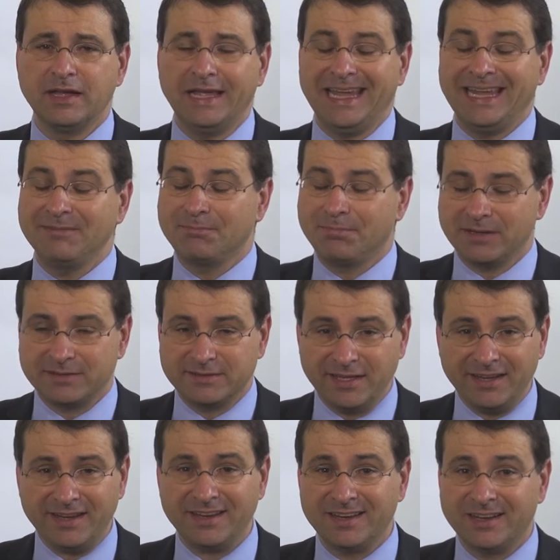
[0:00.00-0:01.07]
In
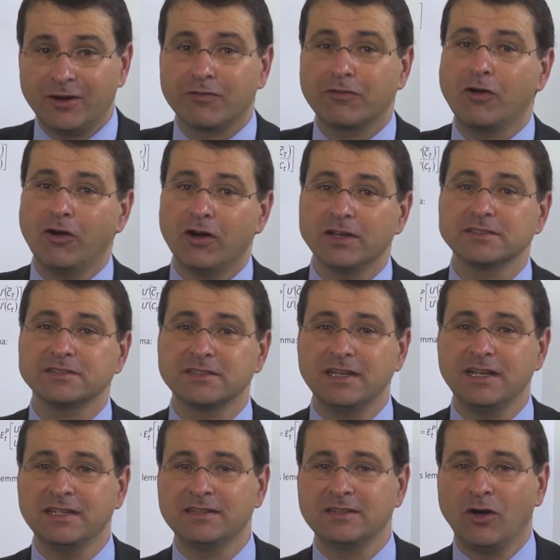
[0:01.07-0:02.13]
particular, of course,
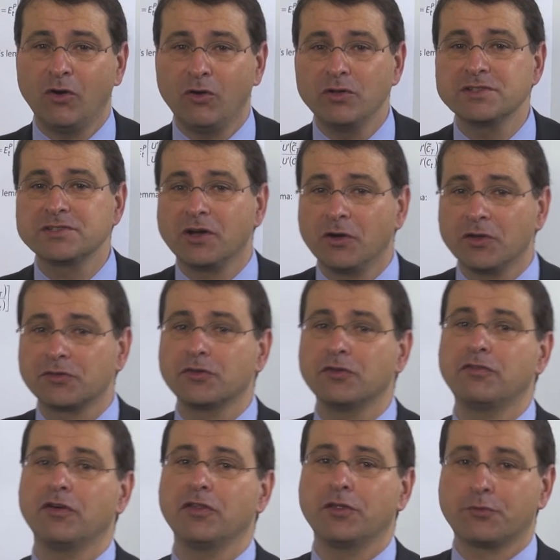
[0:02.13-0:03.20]
it holds also
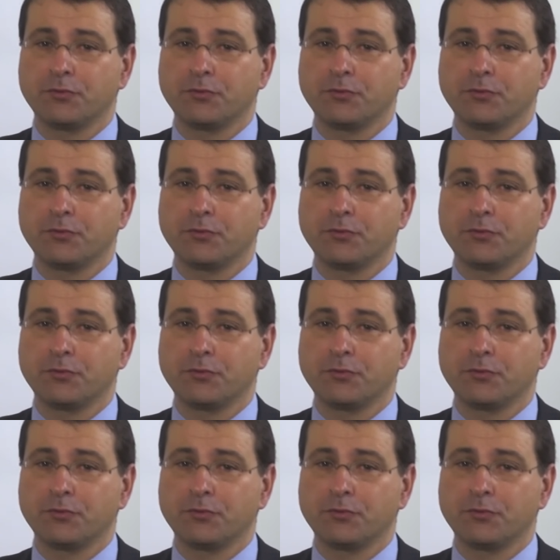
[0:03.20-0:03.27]
for the